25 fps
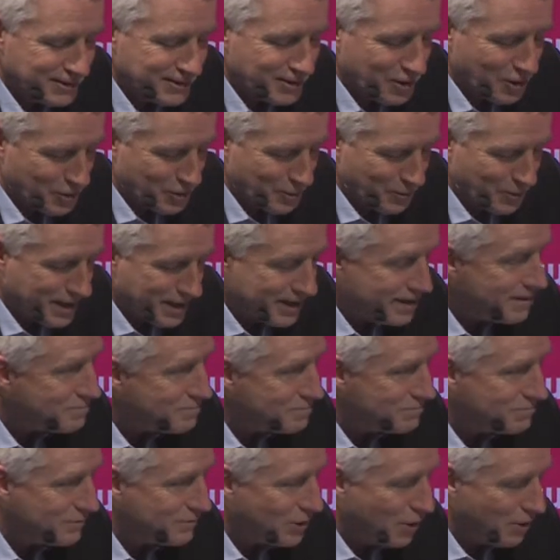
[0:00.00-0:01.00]
Are you ready?
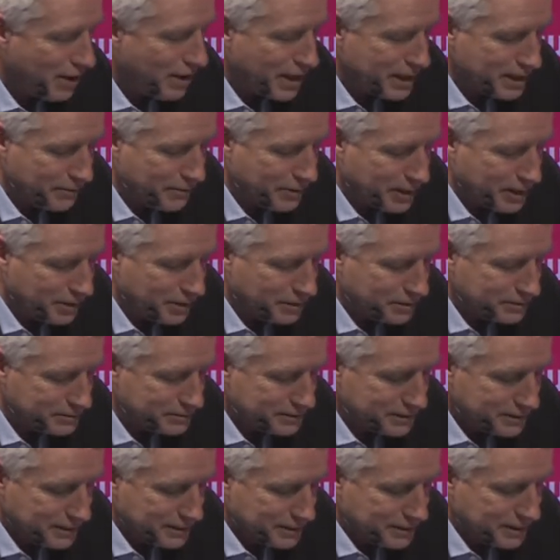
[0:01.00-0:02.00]
Yeah. All right, here we go.
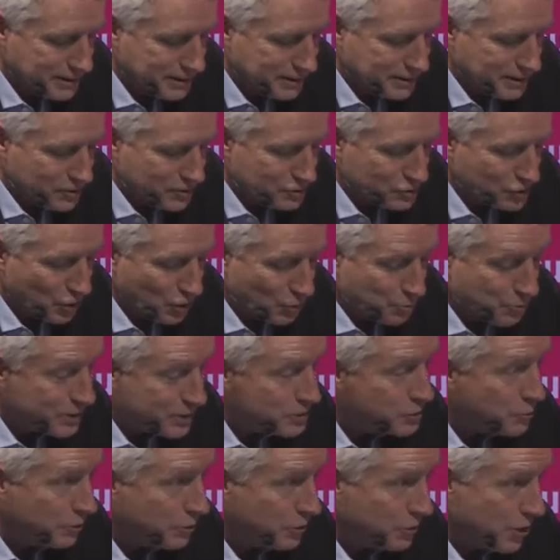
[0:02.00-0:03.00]
So
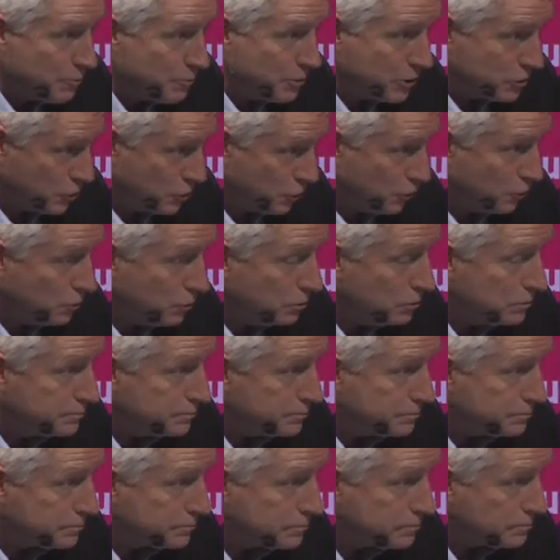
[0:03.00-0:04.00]
principle number two,
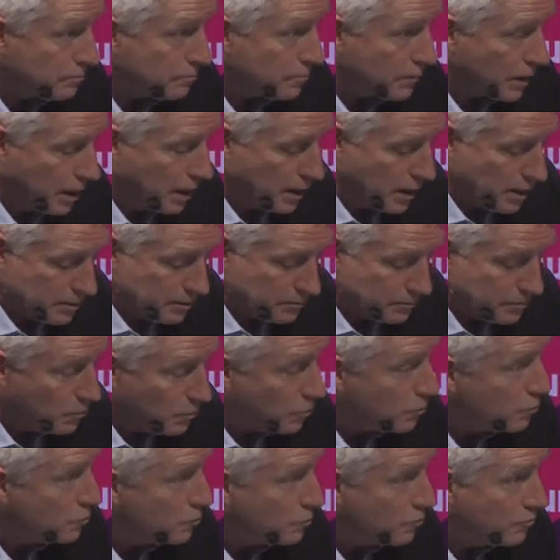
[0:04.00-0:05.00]
um,
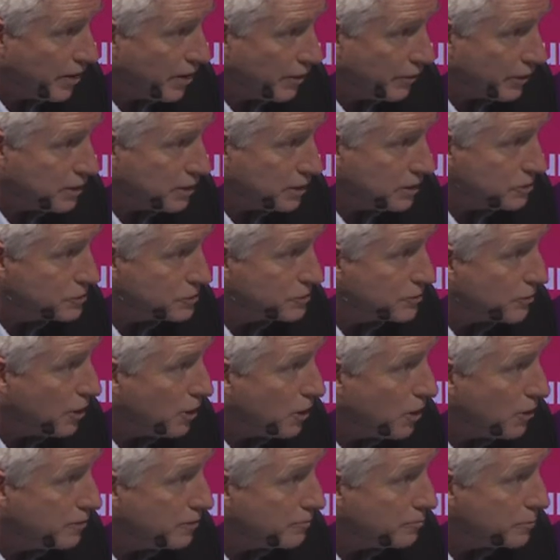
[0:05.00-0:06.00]
very close to the
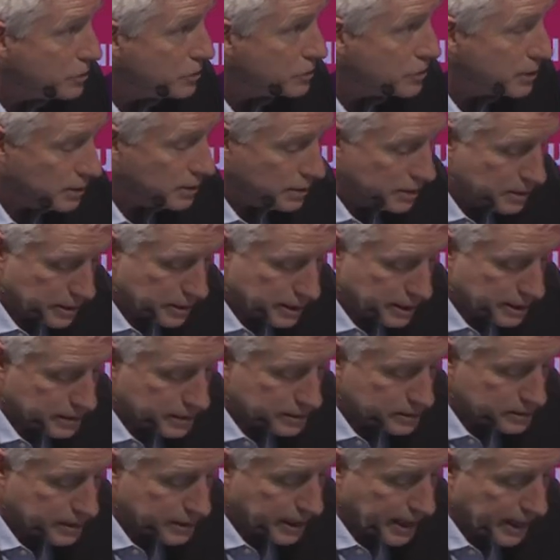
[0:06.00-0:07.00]
heart of Mozilla,
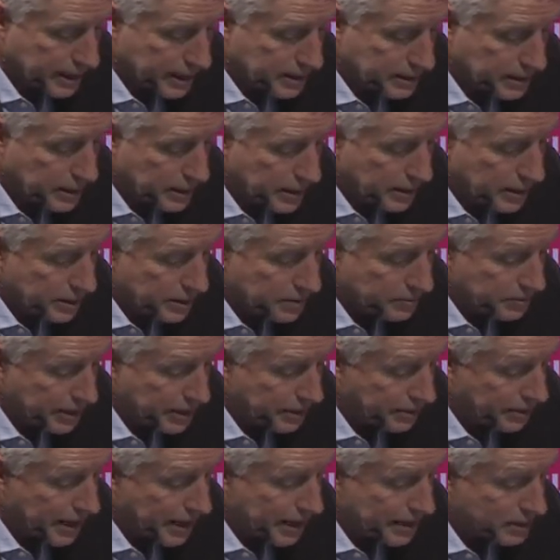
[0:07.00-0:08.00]
is that the
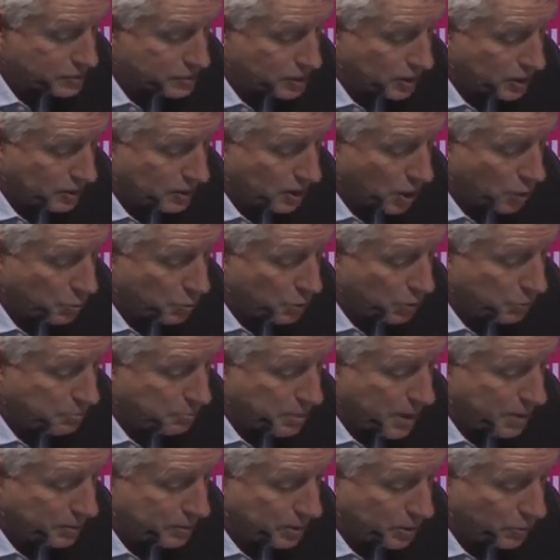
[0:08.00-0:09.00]
internet is a global
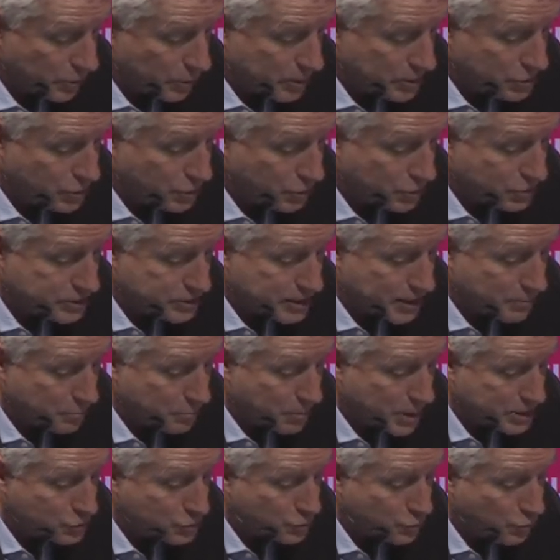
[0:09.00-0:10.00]
public resource that
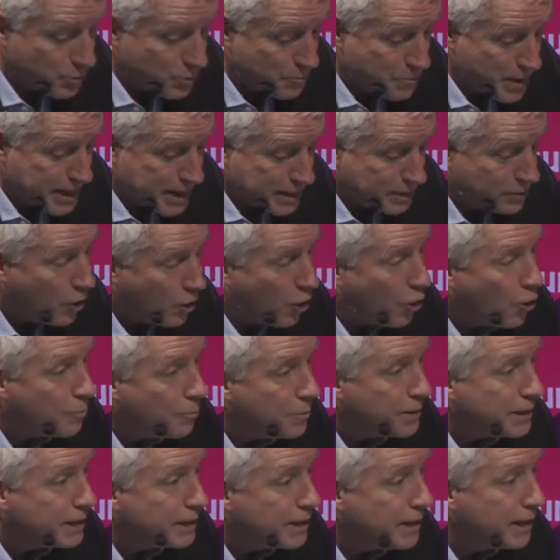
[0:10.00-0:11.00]
must remain
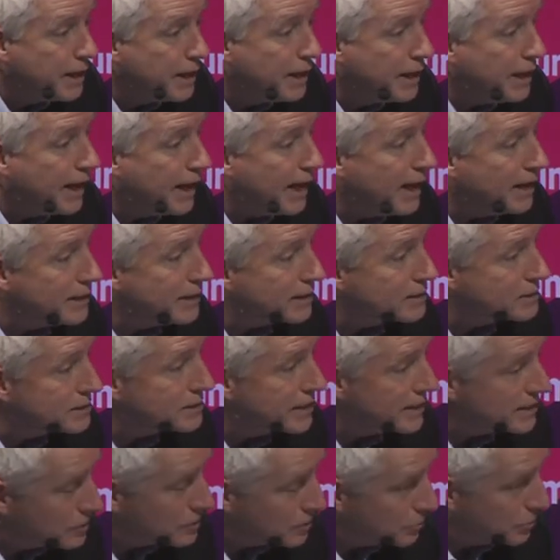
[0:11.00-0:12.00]
open and
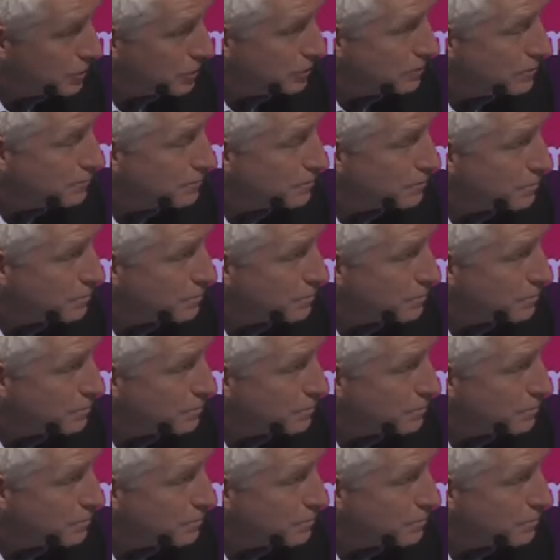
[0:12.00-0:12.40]
accessible.